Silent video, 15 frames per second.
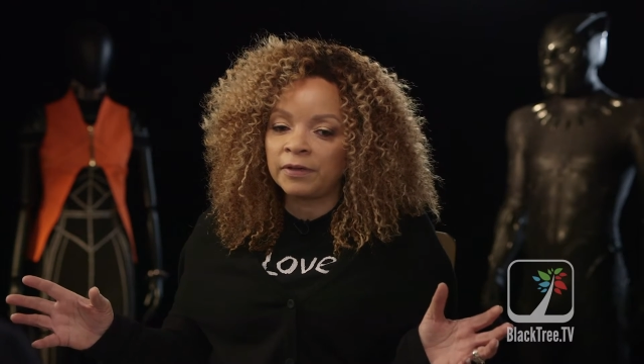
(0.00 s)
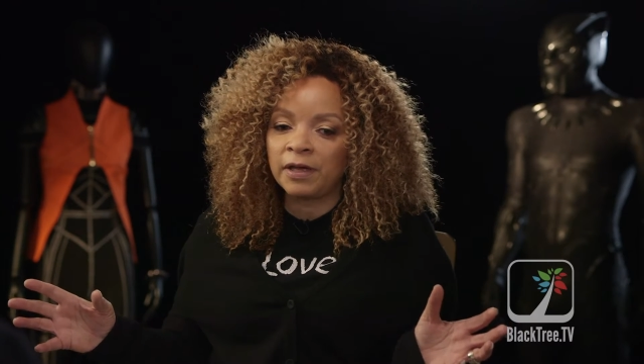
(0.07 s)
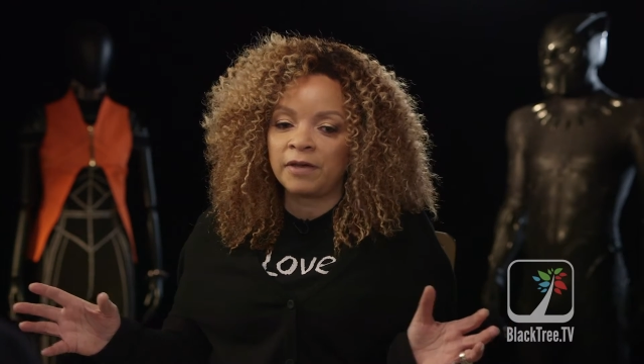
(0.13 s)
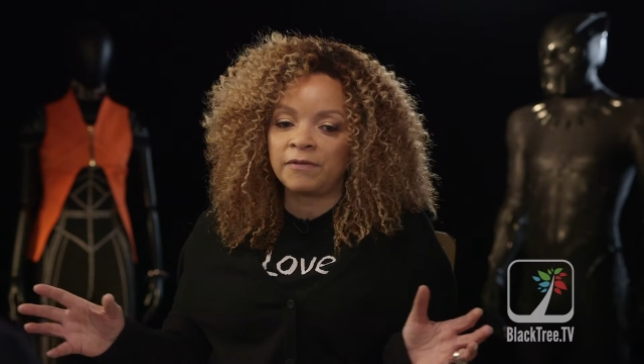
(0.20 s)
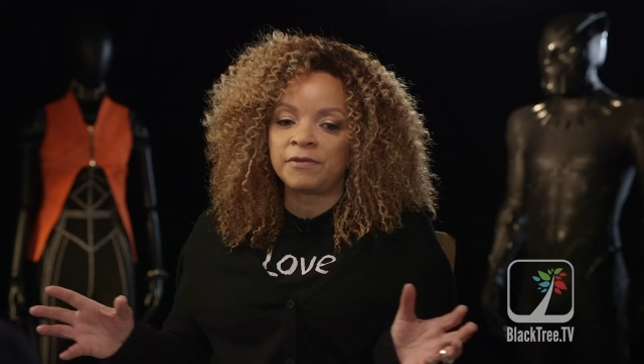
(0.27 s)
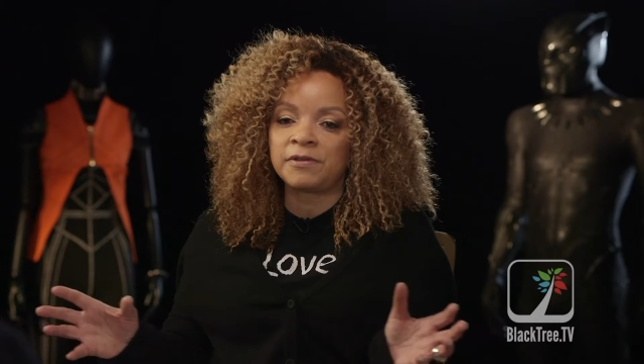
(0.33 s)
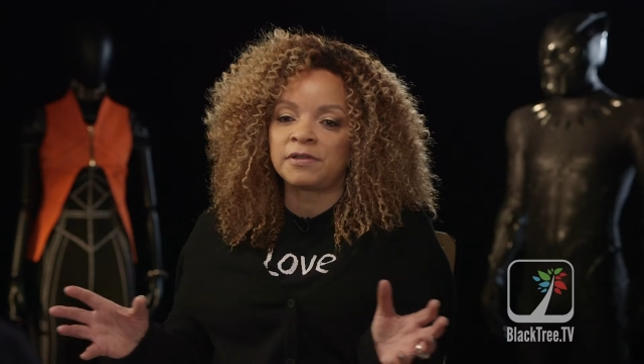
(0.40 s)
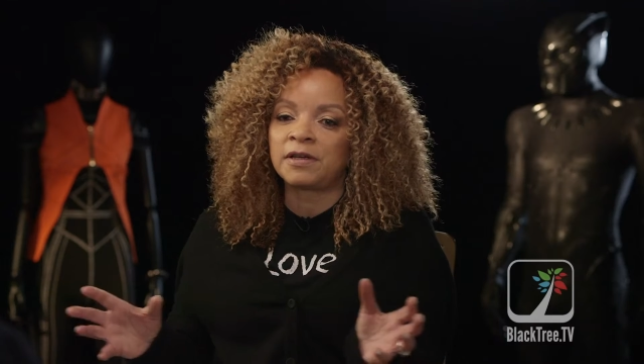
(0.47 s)

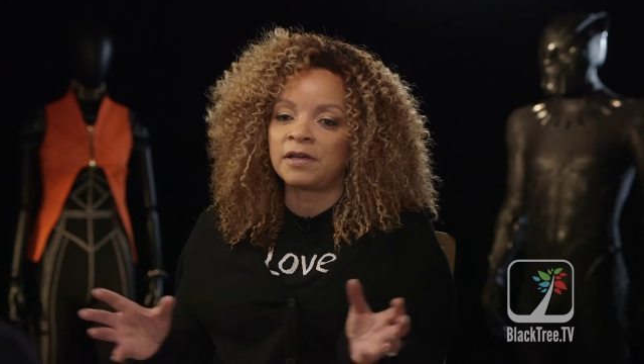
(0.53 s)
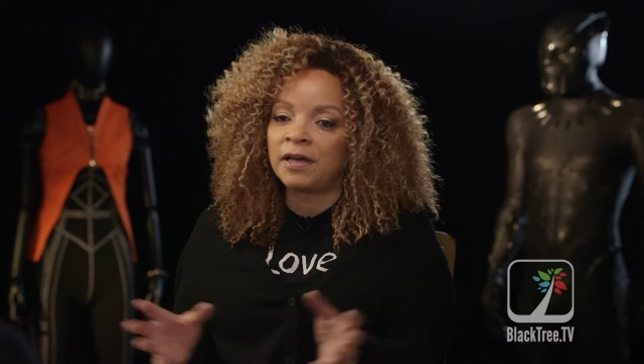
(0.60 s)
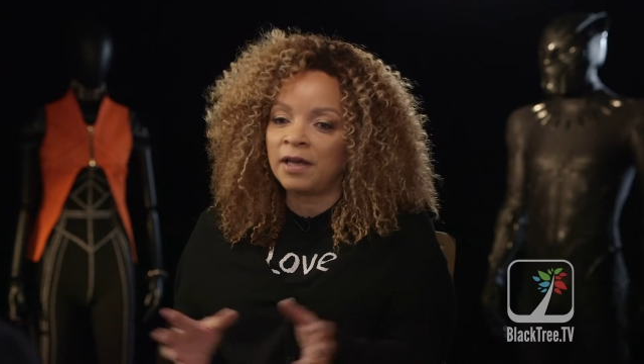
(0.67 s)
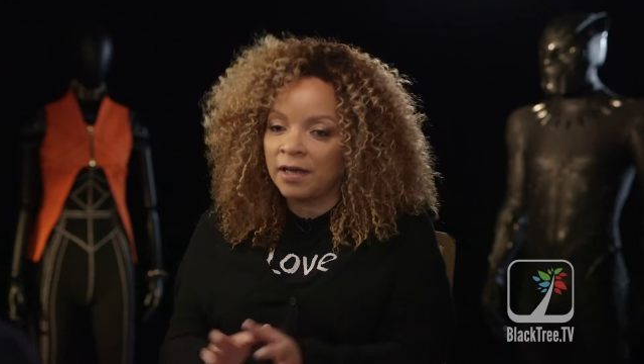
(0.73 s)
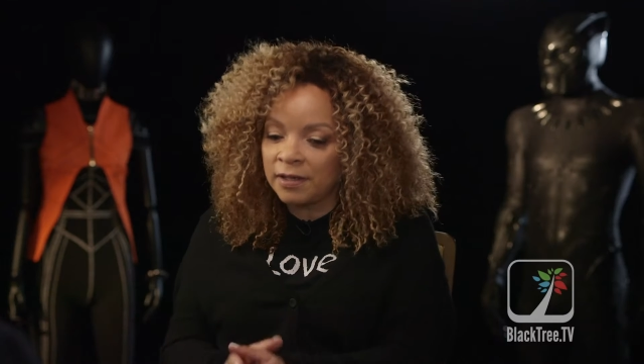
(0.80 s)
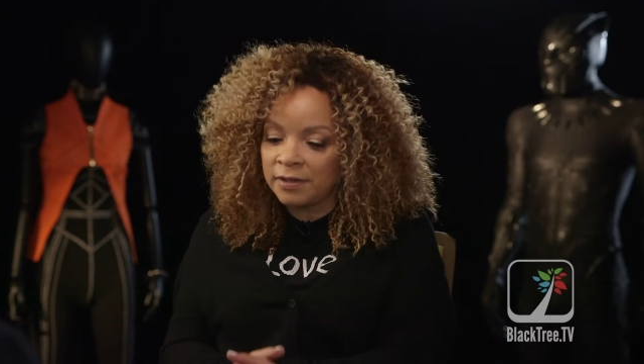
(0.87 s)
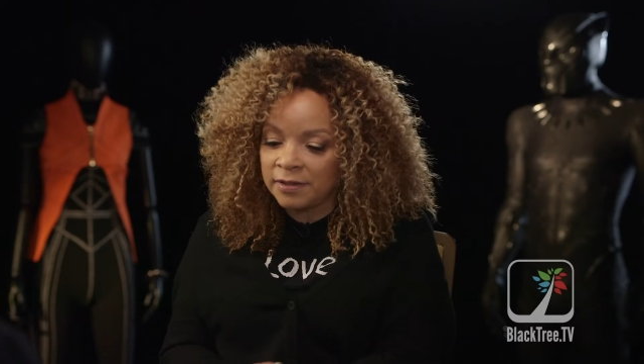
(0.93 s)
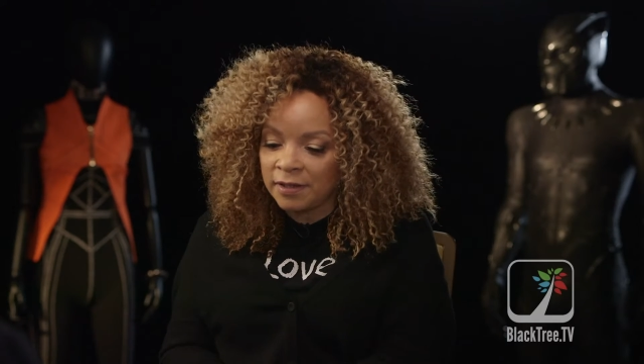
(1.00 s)
gave us a
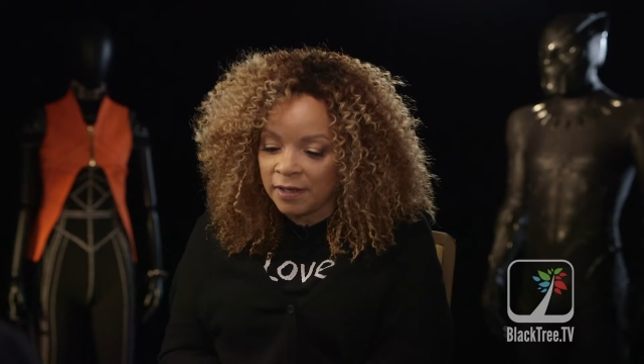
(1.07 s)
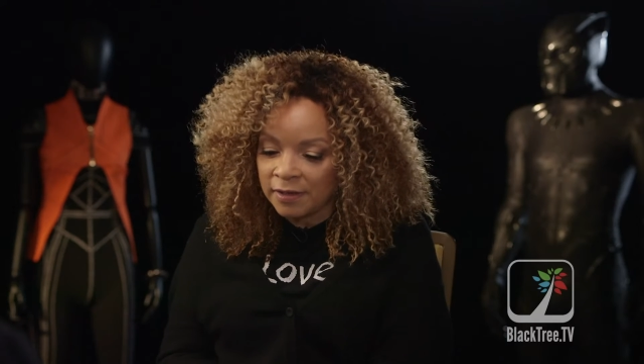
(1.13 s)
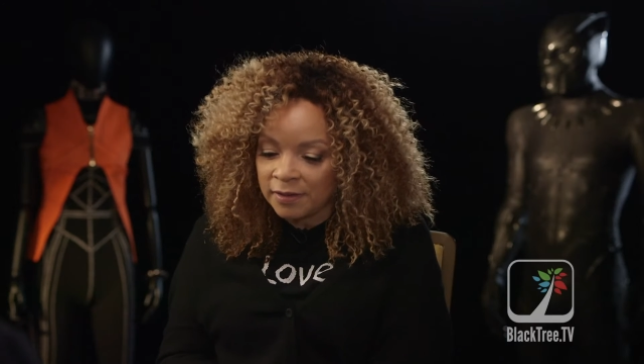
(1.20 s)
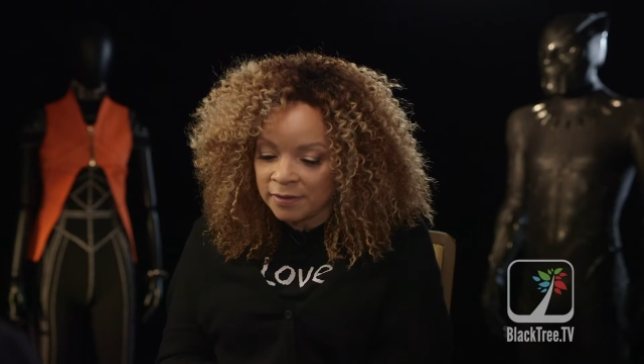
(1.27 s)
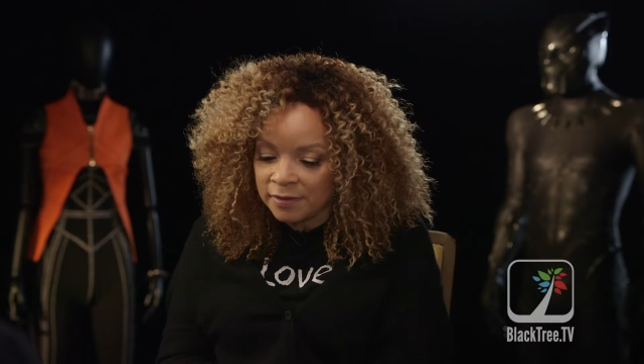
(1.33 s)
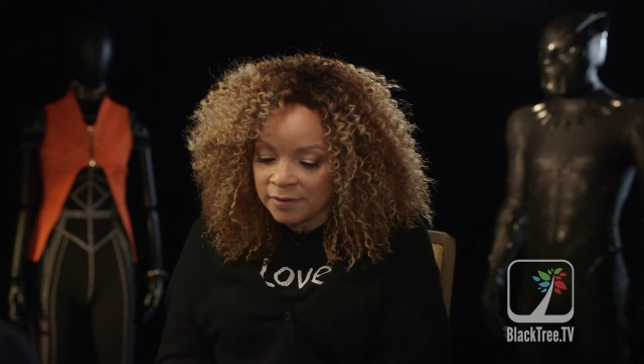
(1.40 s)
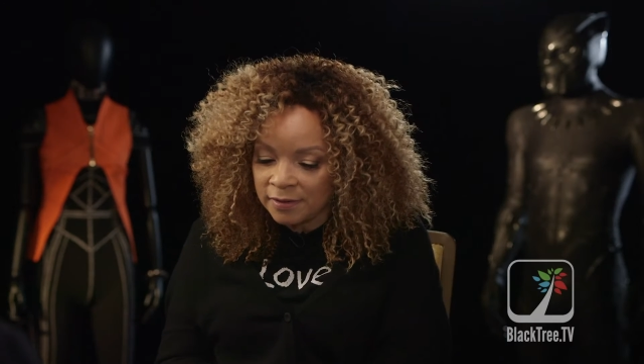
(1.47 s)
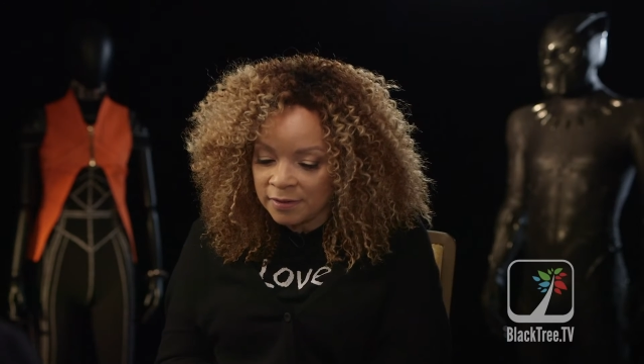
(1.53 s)

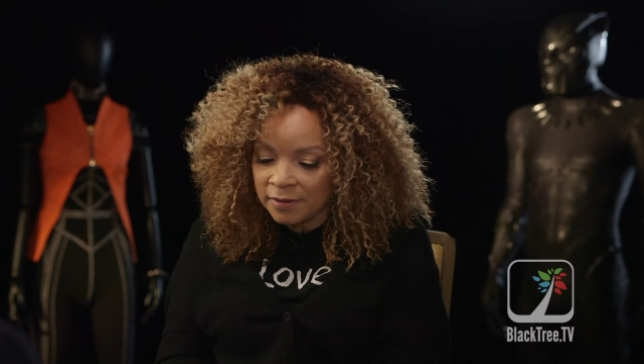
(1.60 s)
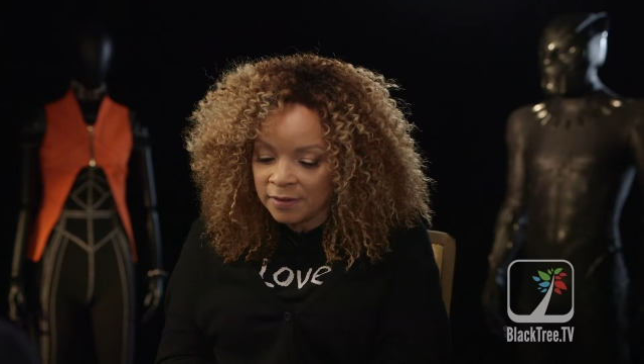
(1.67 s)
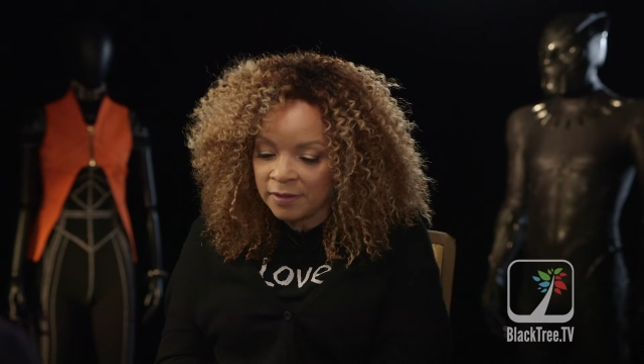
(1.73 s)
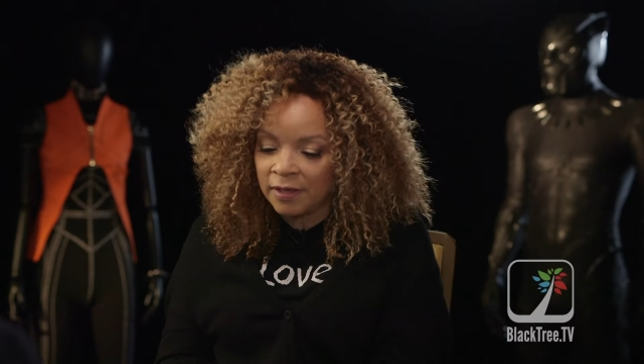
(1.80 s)
context,